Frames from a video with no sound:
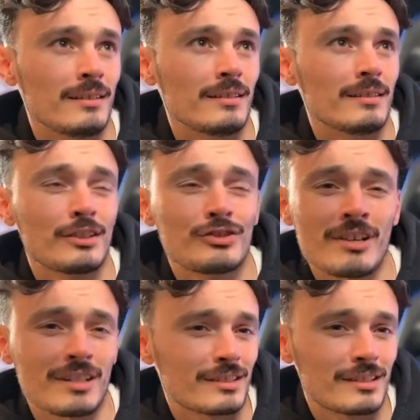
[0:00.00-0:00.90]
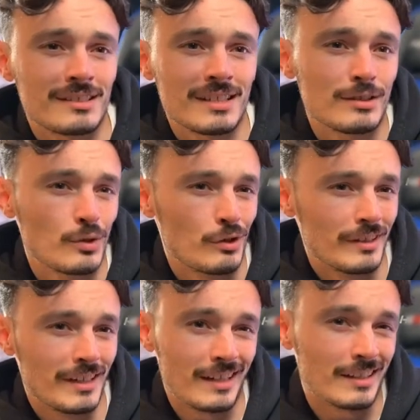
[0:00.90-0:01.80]
The tracks could detour at
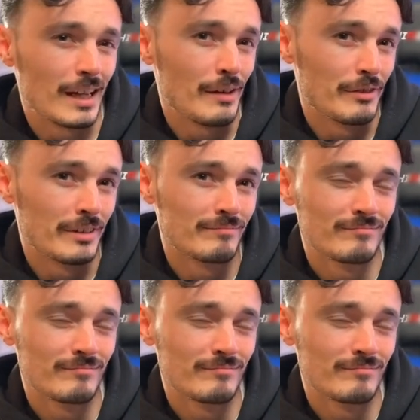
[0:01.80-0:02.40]
the end, Kevin.